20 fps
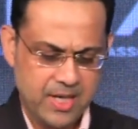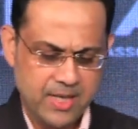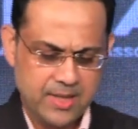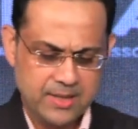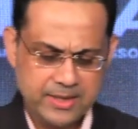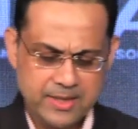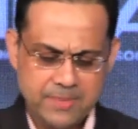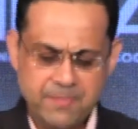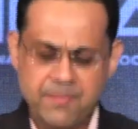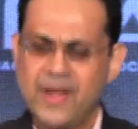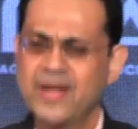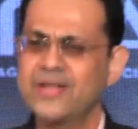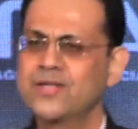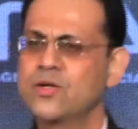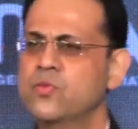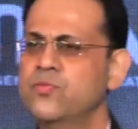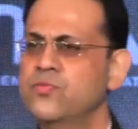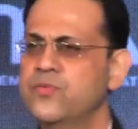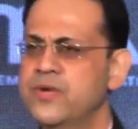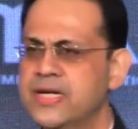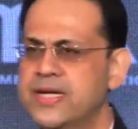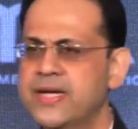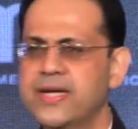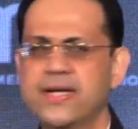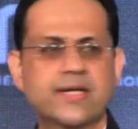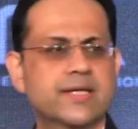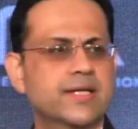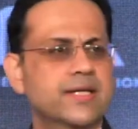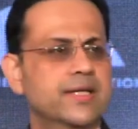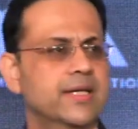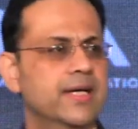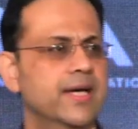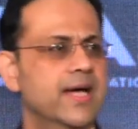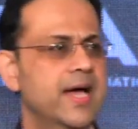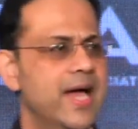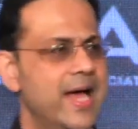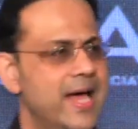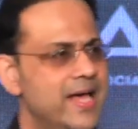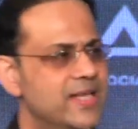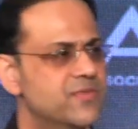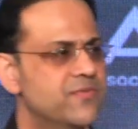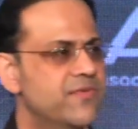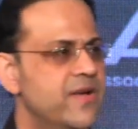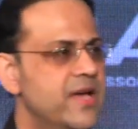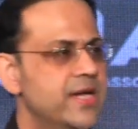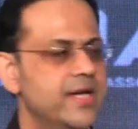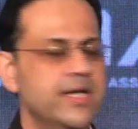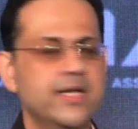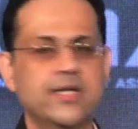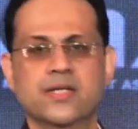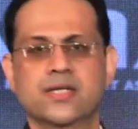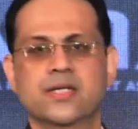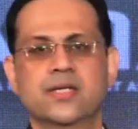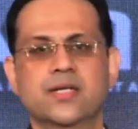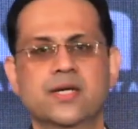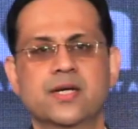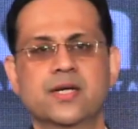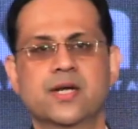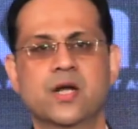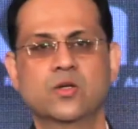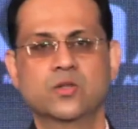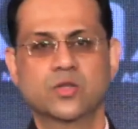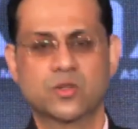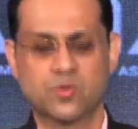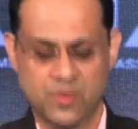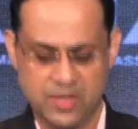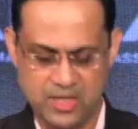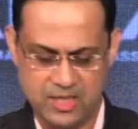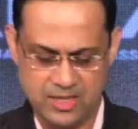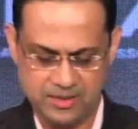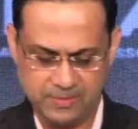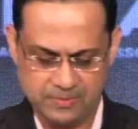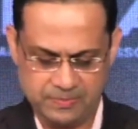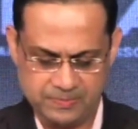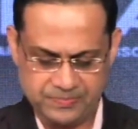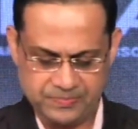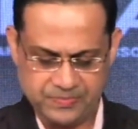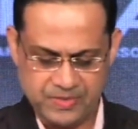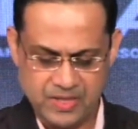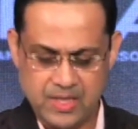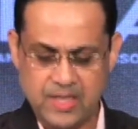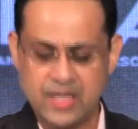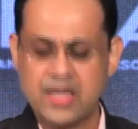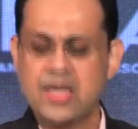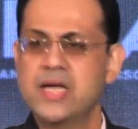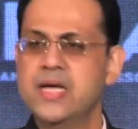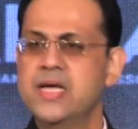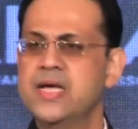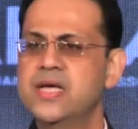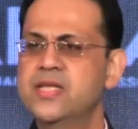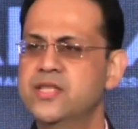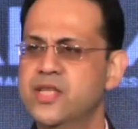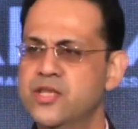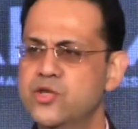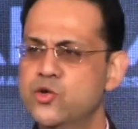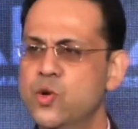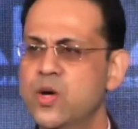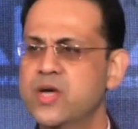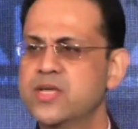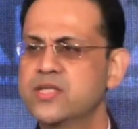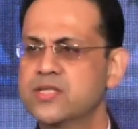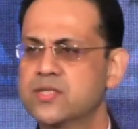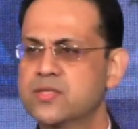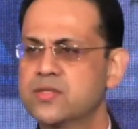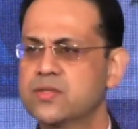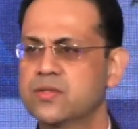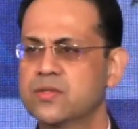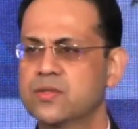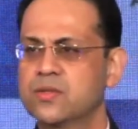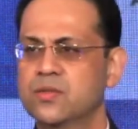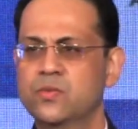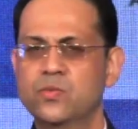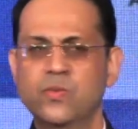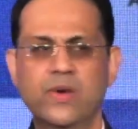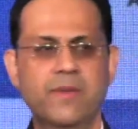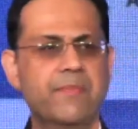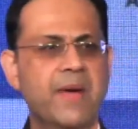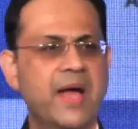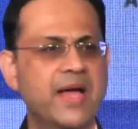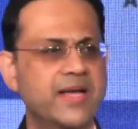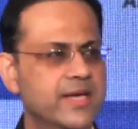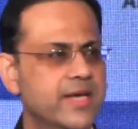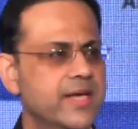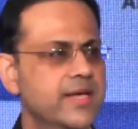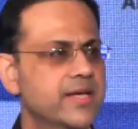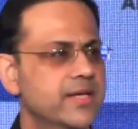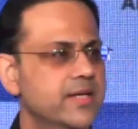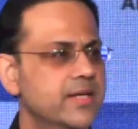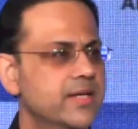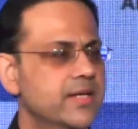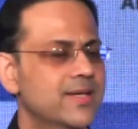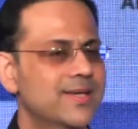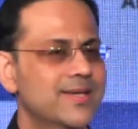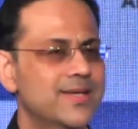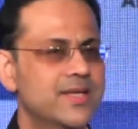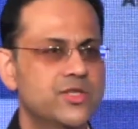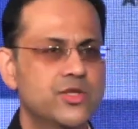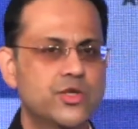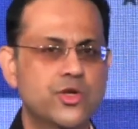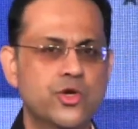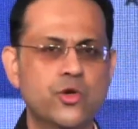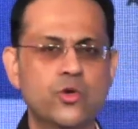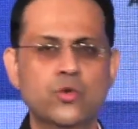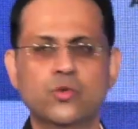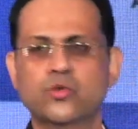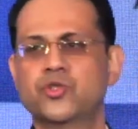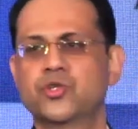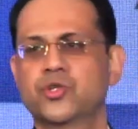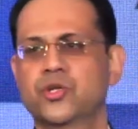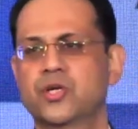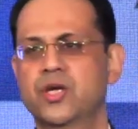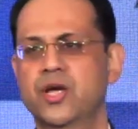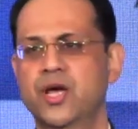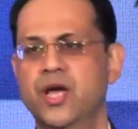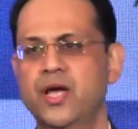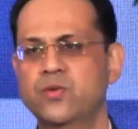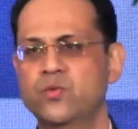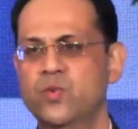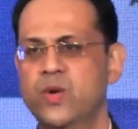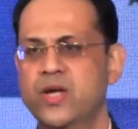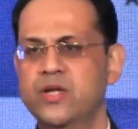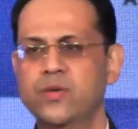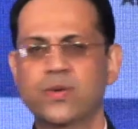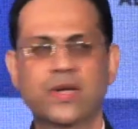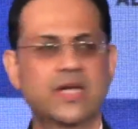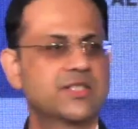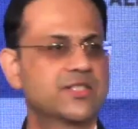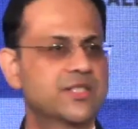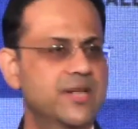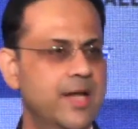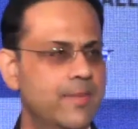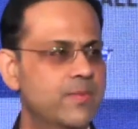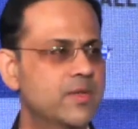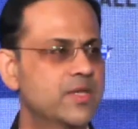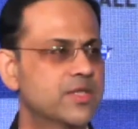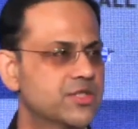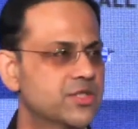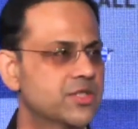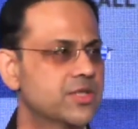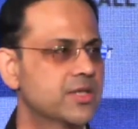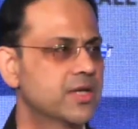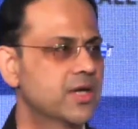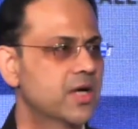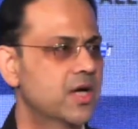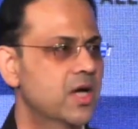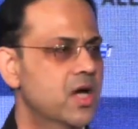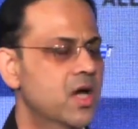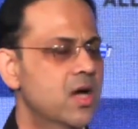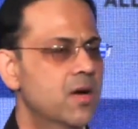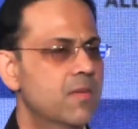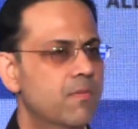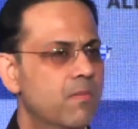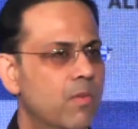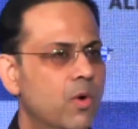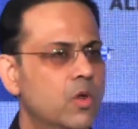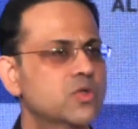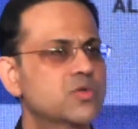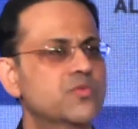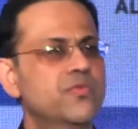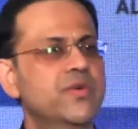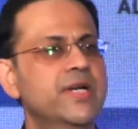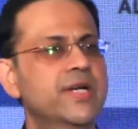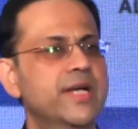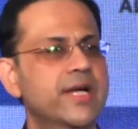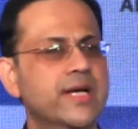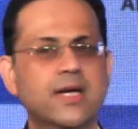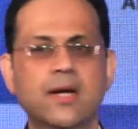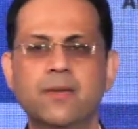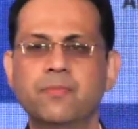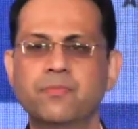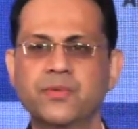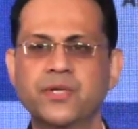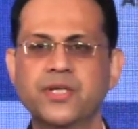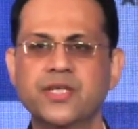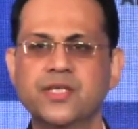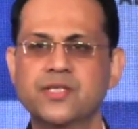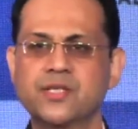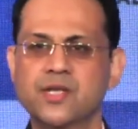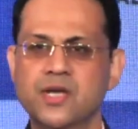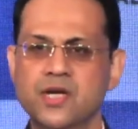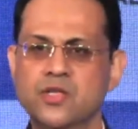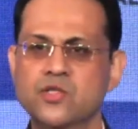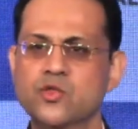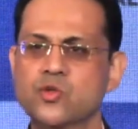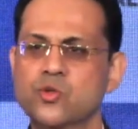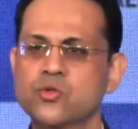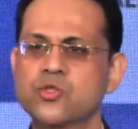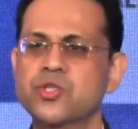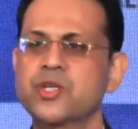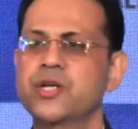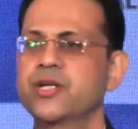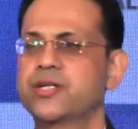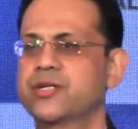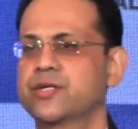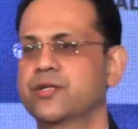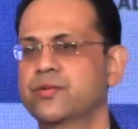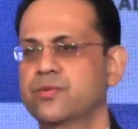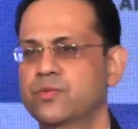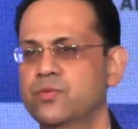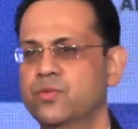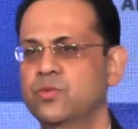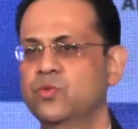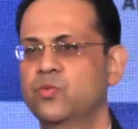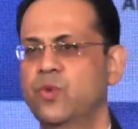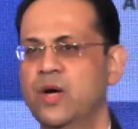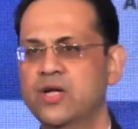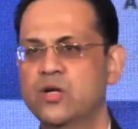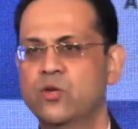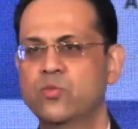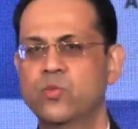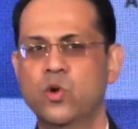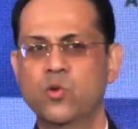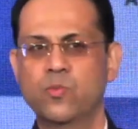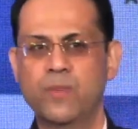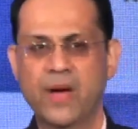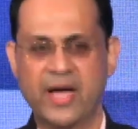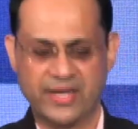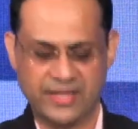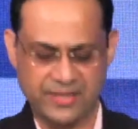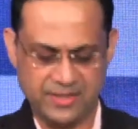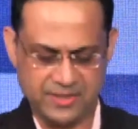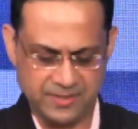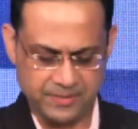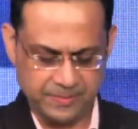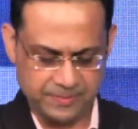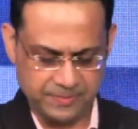The impact of fintech has varied around the world. In the US, where banking is huge and very well established, most fintech companies associate with one or more banks.